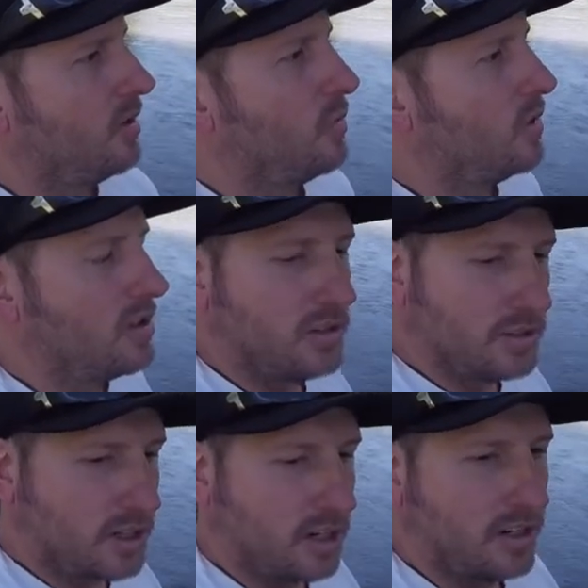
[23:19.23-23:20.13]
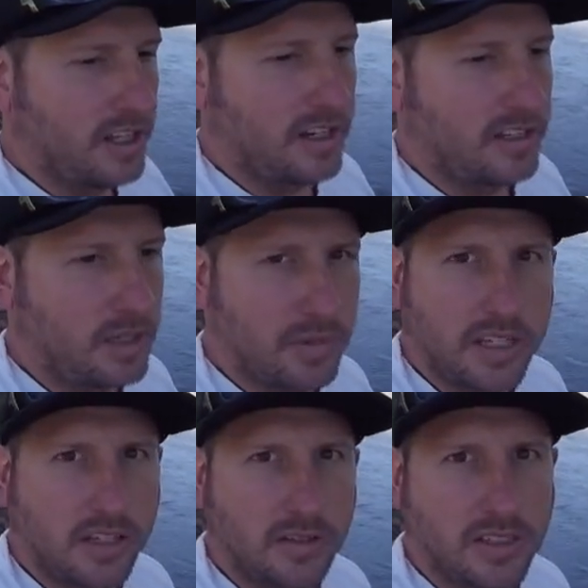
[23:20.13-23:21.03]
world turning and keep
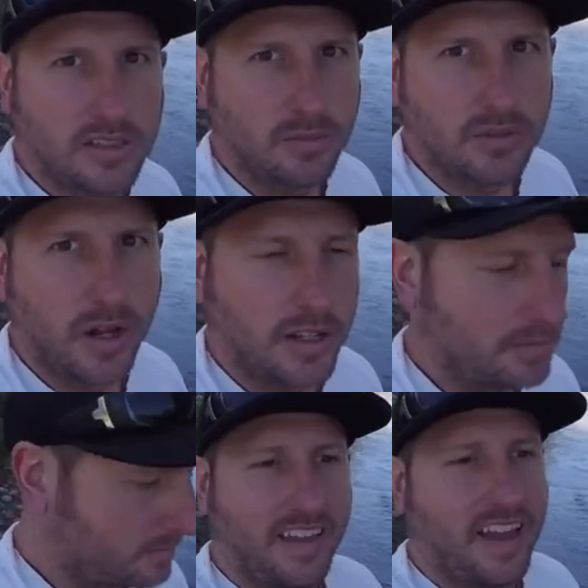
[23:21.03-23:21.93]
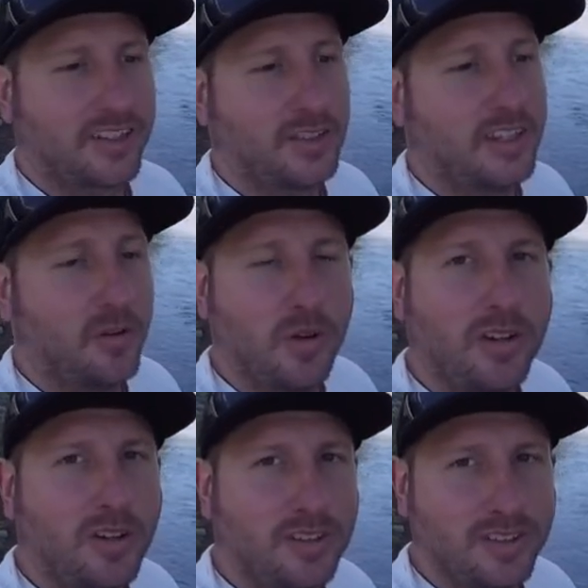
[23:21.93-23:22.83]
the ecosystems running. Actually, the
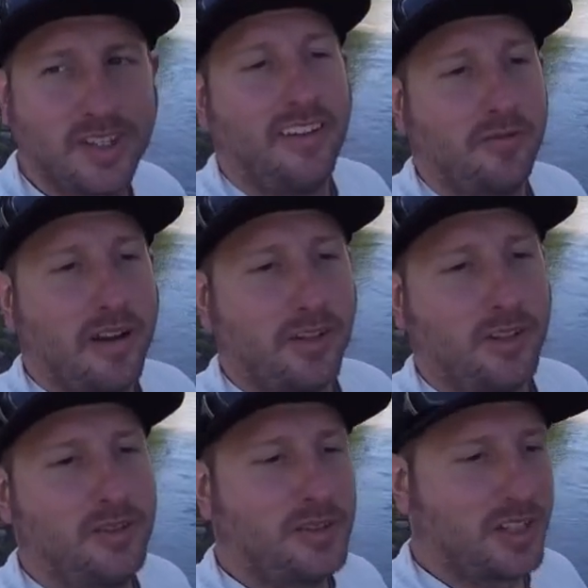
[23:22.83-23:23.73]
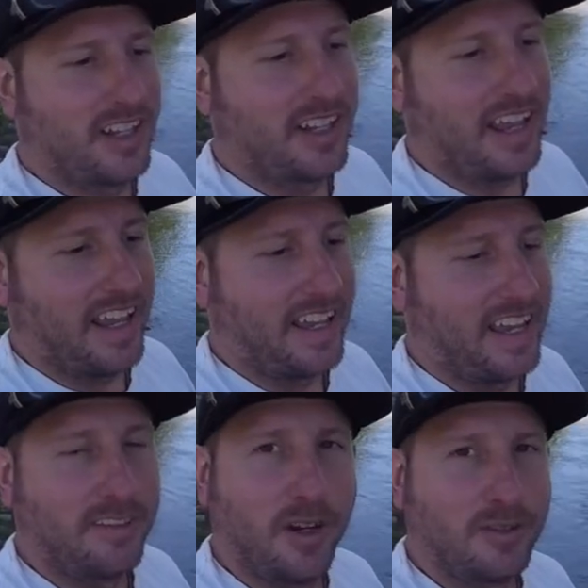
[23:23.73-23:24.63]
world's revolution
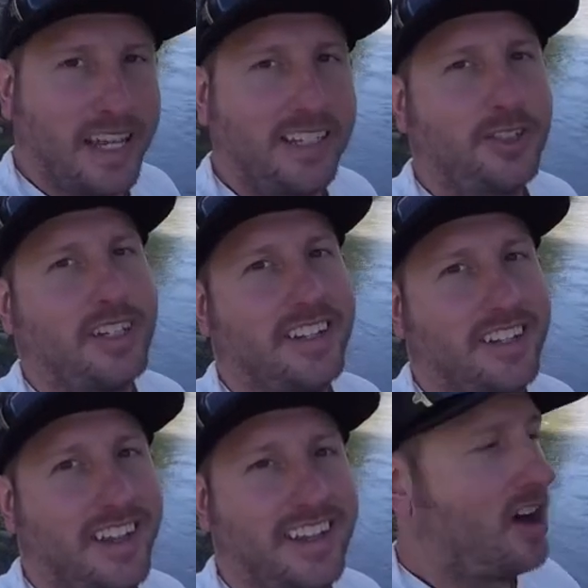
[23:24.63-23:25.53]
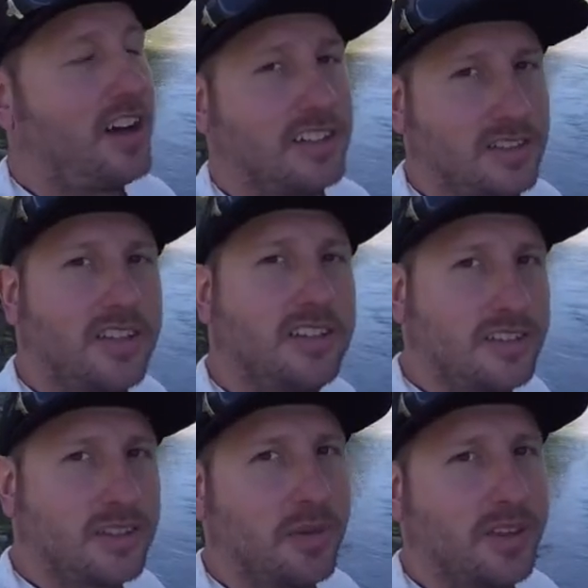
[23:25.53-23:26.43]
and rotation cause
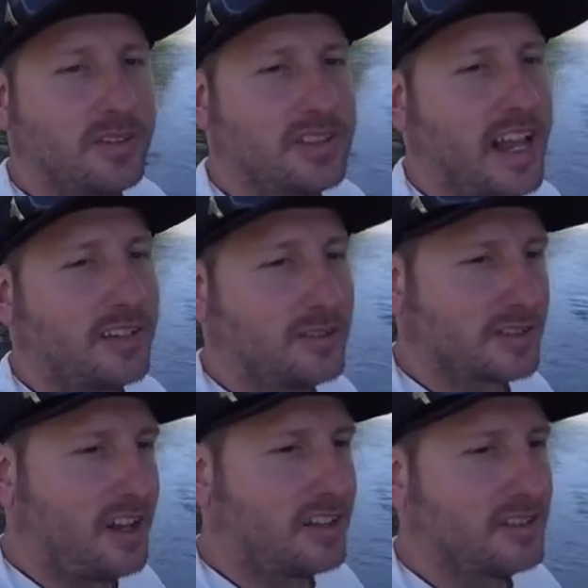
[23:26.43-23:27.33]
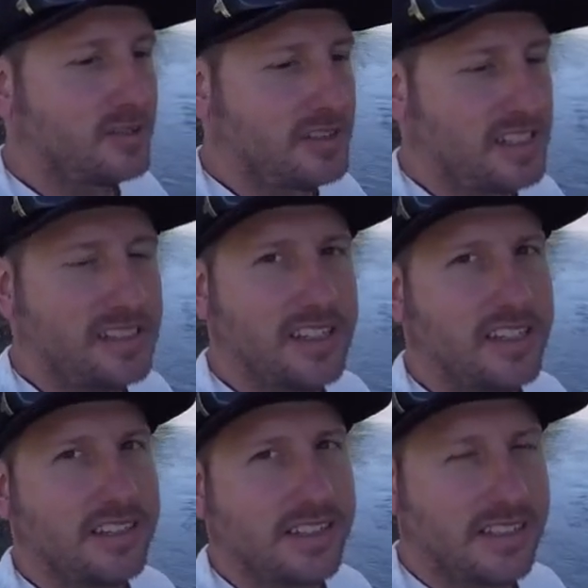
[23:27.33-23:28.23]
some of those cycles, cause those
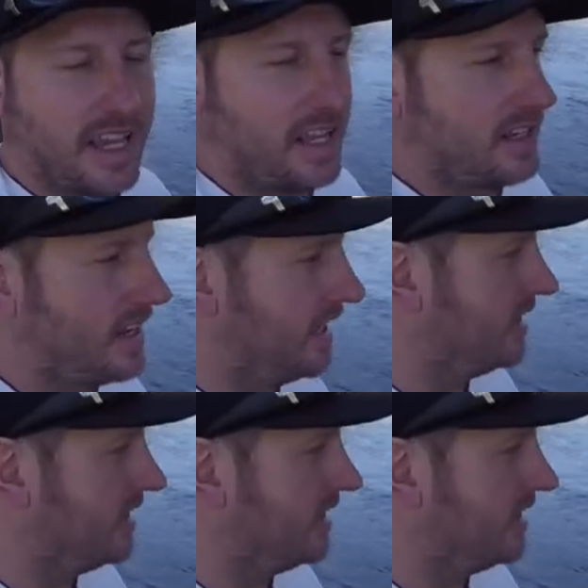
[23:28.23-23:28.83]
seasons and day and night.